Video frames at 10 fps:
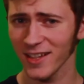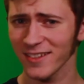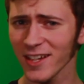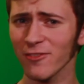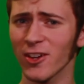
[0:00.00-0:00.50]

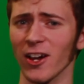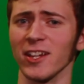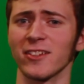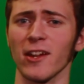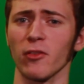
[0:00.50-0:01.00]
Instead of
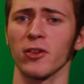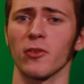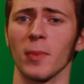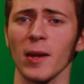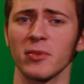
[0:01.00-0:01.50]
cutting several
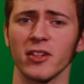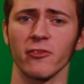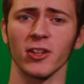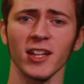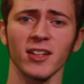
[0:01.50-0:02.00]
different pipes to
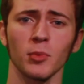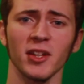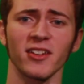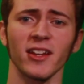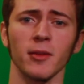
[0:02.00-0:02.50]
different lengths, we
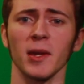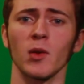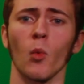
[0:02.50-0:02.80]
decided to make